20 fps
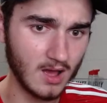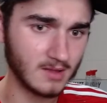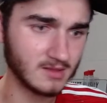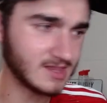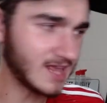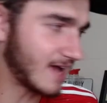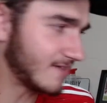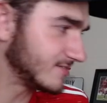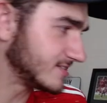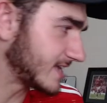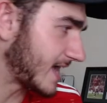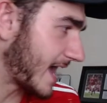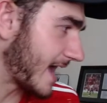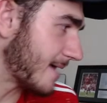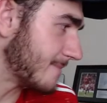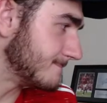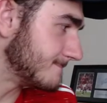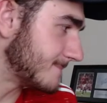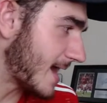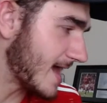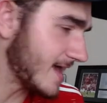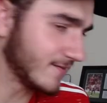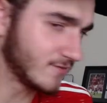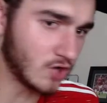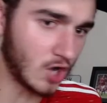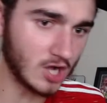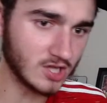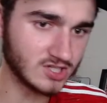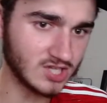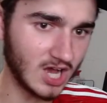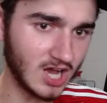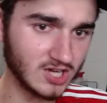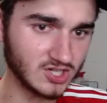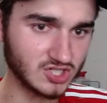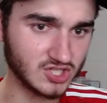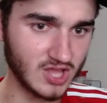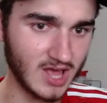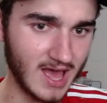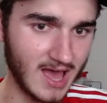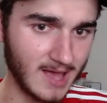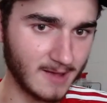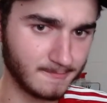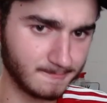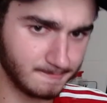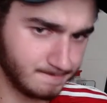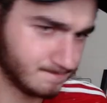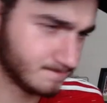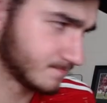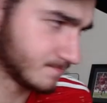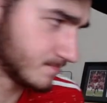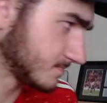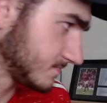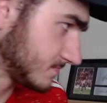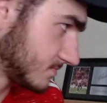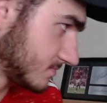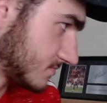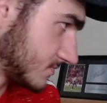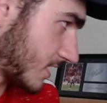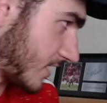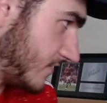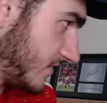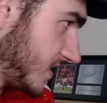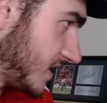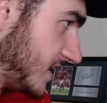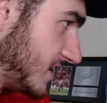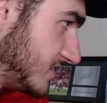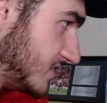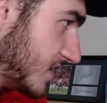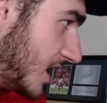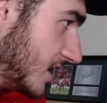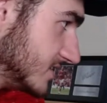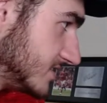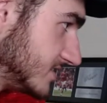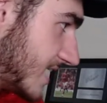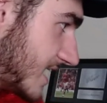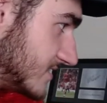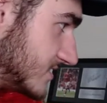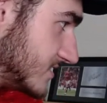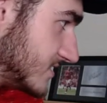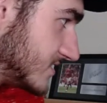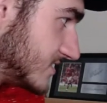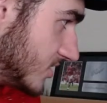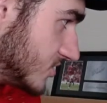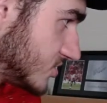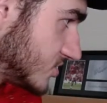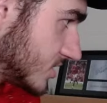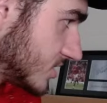David De Gea may have got a touch there. I think he does get a touch.